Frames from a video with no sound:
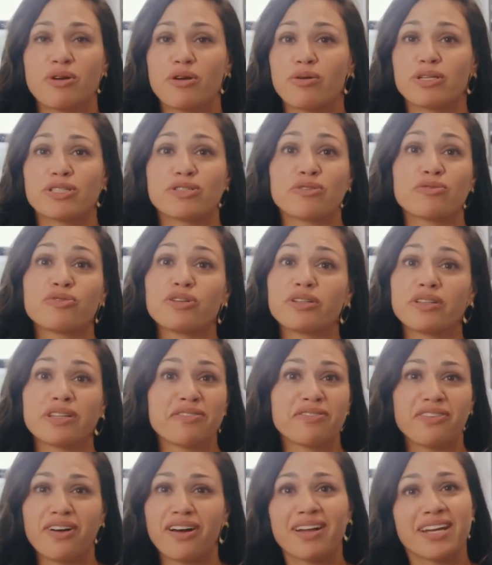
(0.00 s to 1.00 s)
were always really
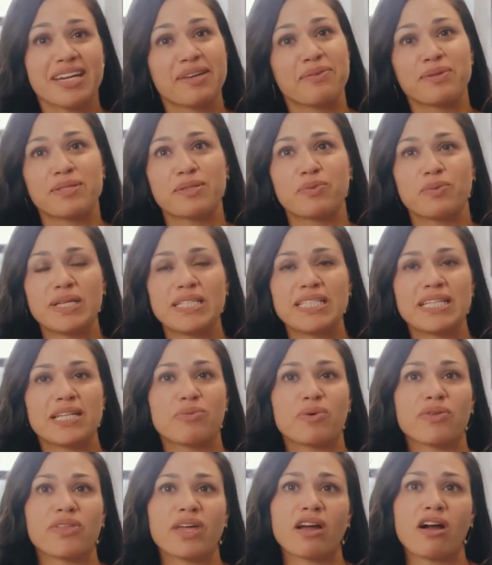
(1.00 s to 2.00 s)
fun. We did
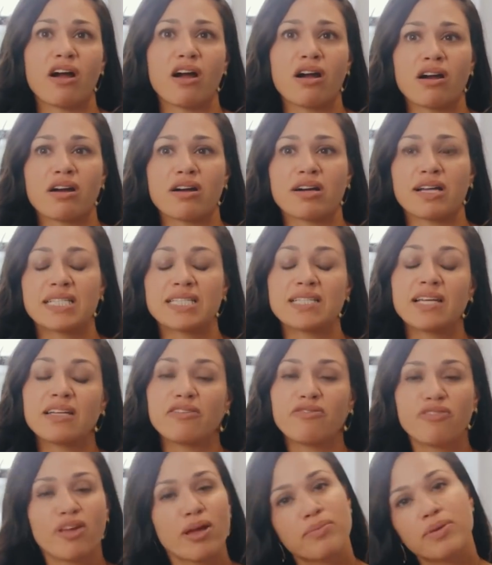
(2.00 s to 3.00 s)
it with like our
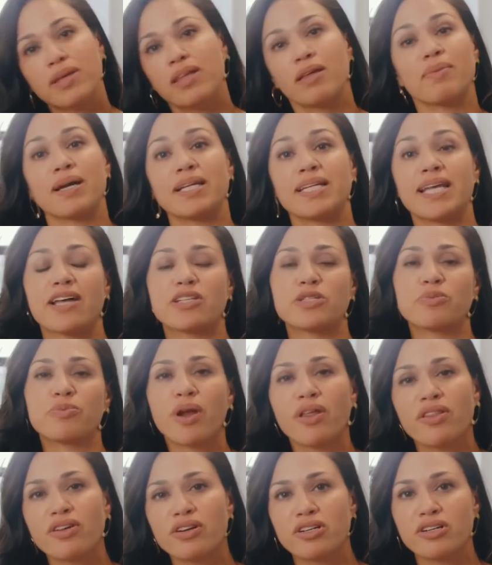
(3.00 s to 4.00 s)
extended family, like my dad's
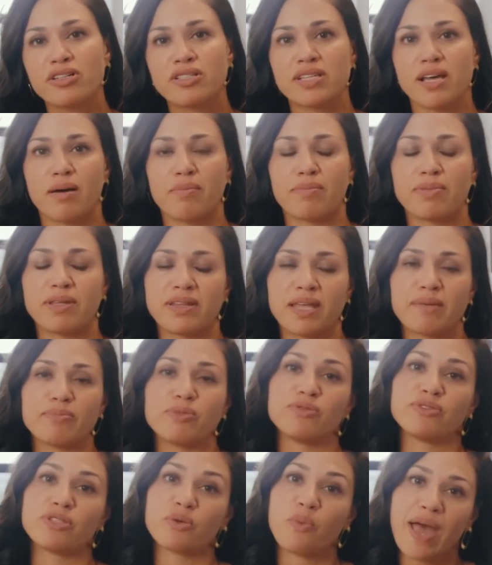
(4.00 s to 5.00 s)
brothers, then they
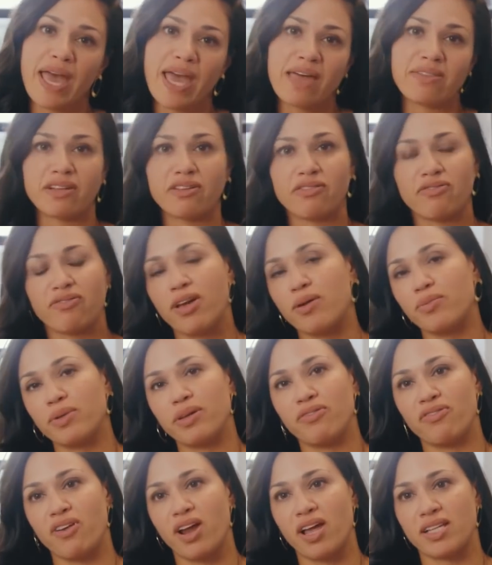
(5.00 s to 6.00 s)
moved away, and then
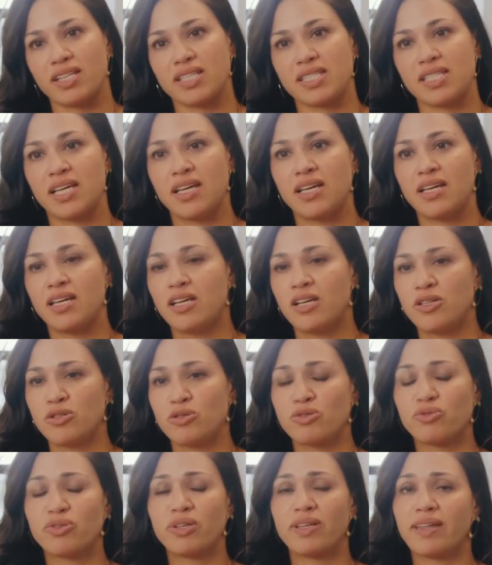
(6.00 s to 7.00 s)
family friends. So
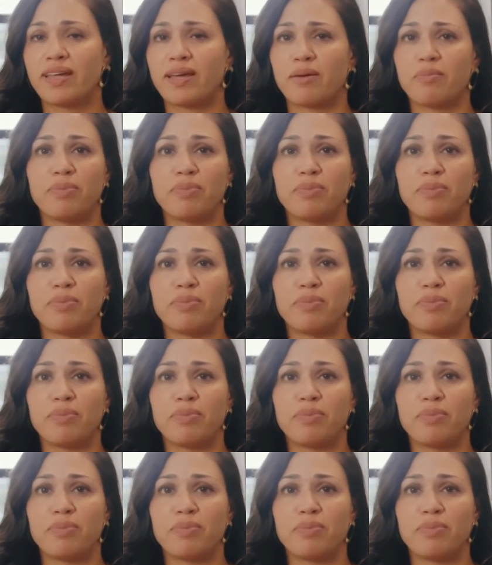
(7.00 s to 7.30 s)
it was really like a